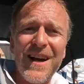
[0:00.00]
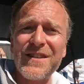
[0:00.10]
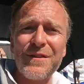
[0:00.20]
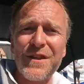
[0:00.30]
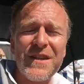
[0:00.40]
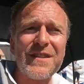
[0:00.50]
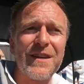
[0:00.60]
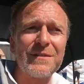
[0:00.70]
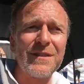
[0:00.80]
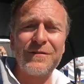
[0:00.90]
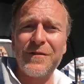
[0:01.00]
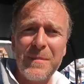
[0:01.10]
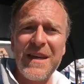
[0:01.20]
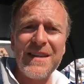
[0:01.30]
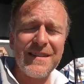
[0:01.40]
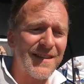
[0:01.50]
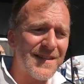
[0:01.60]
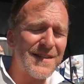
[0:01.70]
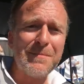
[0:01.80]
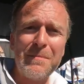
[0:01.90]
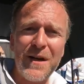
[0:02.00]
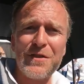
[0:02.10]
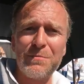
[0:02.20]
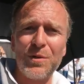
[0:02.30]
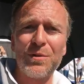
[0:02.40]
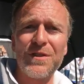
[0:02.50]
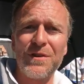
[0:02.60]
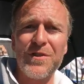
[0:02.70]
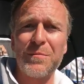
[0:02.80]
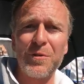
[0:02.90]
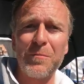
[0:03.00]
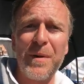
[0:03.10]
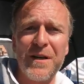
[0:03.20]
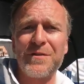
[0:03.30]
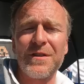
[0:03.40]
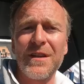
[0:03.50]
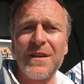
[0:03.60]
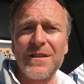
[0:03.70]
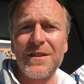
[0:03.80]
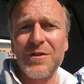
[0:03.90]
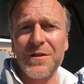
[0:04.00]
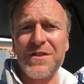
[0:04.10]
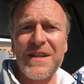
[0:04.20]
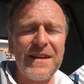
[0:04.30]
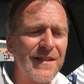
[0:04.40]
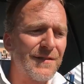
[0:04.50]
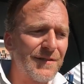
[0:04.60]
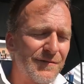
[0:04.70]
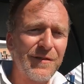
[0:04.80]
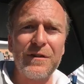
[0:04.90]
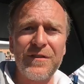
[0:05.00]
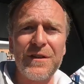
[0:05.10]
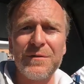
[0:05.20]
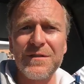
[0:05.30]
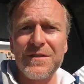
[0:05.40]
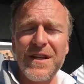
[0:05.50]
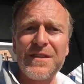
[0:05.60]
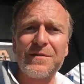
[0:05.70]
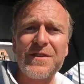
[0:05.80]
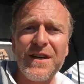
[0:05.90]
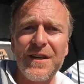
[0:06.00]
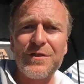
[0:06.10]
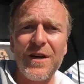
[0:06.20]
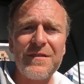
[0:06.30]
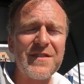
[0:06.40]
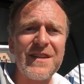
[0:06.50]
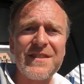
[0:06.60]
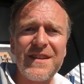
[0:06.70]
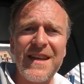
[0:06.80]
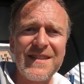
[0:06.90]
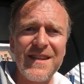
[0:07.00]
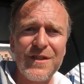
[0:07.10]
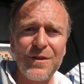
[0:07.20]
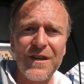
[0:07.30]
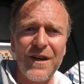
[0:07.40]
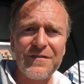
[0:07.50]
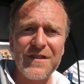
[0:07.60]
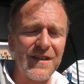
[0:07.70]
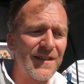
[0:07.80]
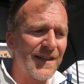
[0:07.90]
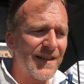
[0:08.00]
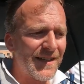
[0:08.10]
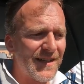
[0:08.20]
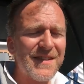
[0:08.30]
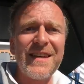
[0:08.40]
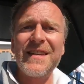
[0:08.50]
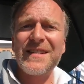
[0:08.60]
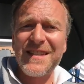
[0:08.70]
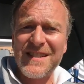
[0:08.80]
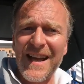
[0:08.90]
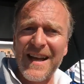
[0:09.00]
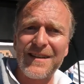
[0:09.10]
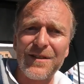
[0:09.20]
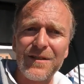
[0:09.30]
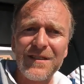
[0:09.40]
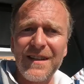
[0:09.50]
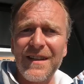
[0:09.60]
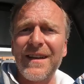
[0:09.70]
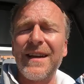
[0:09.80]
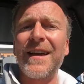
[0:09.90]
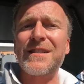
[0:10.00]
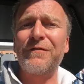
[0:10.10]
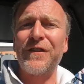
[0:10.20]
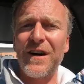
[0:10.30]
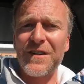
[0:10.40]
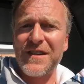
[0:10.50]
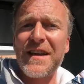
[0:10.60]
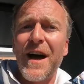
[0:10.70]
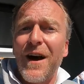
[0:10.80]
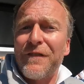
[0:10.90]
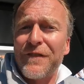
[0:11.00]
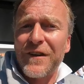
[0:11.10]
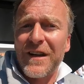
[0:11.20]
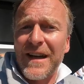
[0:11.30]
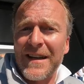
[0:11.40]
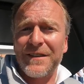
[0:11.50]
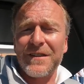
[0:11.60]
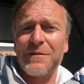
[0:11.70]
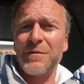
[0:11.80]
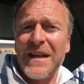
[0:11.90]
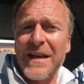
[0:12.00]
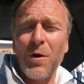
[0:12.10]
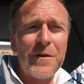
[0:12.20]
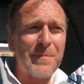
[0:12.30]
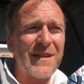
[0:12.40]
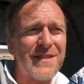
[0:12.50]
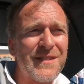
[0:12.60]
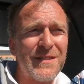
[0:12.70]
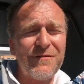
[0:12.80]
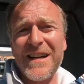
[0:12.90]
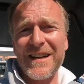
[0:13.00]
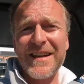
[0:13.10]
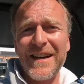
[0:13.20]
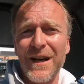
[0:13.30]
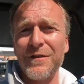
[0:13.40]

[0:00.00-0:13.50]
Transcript: I don't think so. For me, this is a much more usable boat. You've got standard Volvo diesel stern drives, it's easier to look after, it's easier to handle, it's fast enough for anything you really want because frankly